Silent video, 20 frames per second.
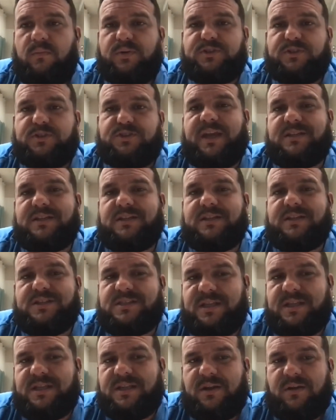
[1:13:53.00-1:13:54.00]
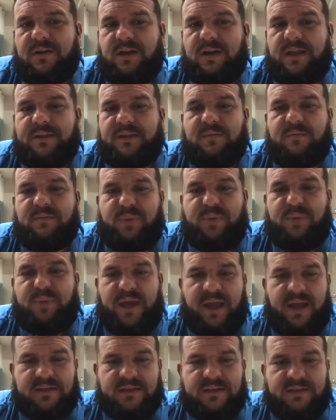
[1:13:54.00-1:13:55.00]
but you can't just sit there and let
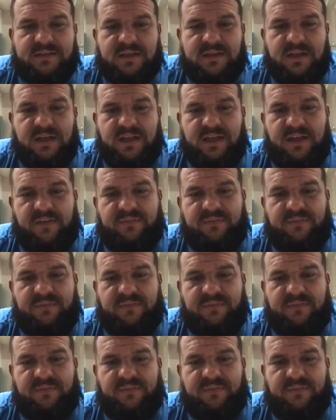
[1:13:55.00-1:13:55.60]
them pass.